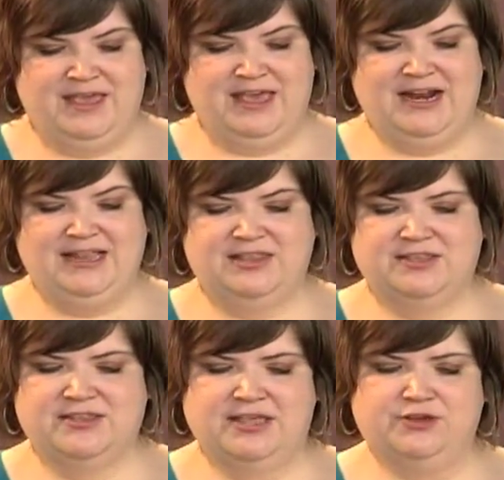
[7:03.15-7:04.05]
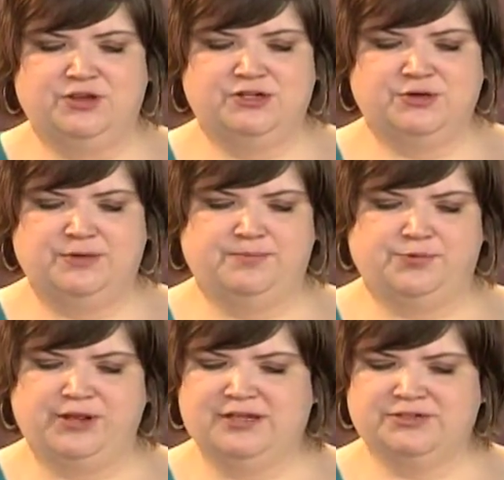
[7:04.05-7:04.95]
And I like they're going to do a
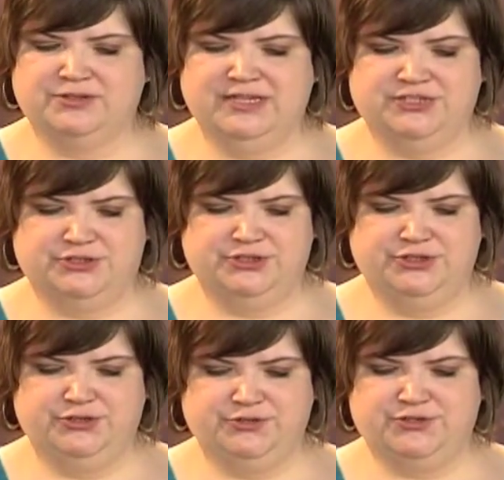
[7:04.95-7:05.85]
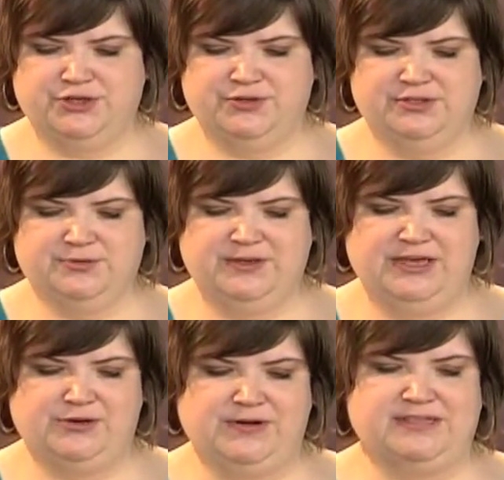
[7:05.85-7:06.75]
pre-concert lecture too, so this will be
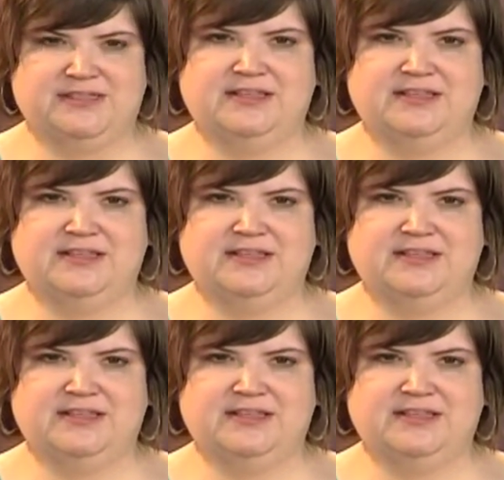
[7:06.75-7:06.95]
interesting.